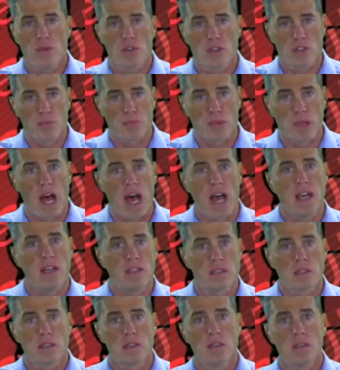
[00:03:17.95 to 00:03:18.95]
your
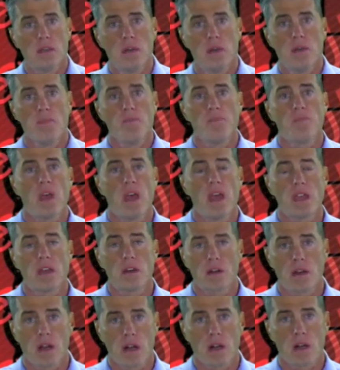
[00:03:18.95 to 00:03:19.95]
supplies, and
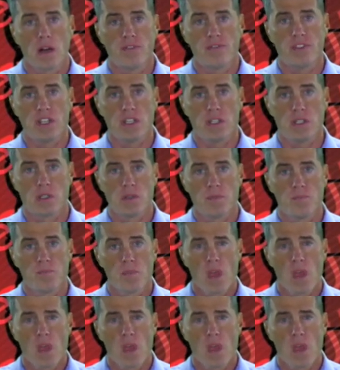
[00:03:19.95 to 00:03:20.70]
your credit card fees.